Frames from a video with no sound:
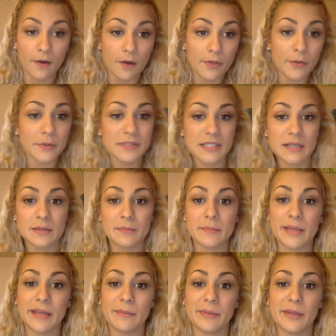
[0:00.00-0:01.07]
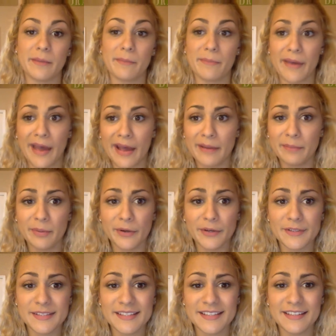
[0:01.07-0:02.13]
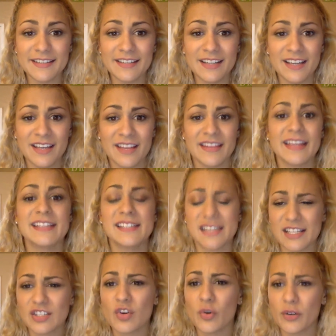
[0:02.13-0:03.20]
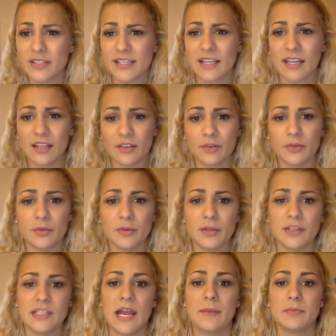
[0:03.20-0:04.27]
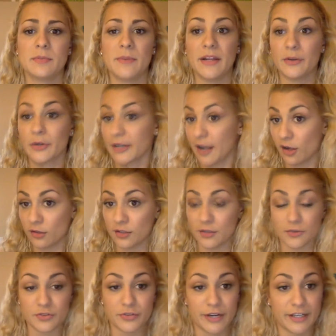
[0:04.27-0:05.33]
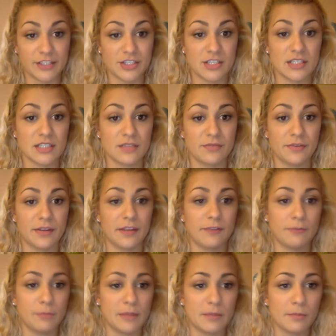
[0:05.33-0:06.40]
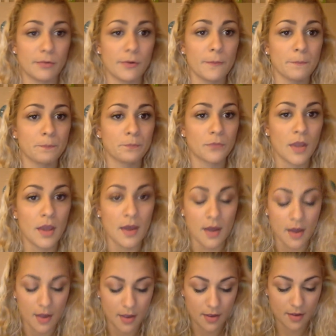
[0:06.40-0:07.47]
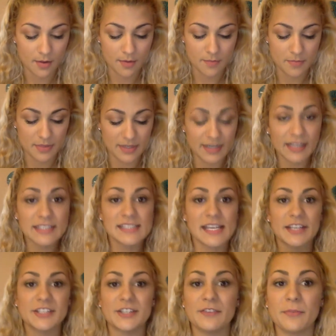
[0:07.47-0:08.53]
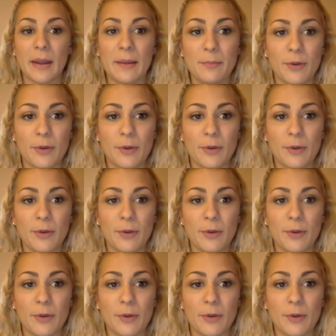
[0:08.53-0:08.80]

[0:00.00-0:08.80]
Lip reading: Although it didn't make me a bad person, thanks to this course I can learn to adapt better and healthier strategies to forgive people. The next section of my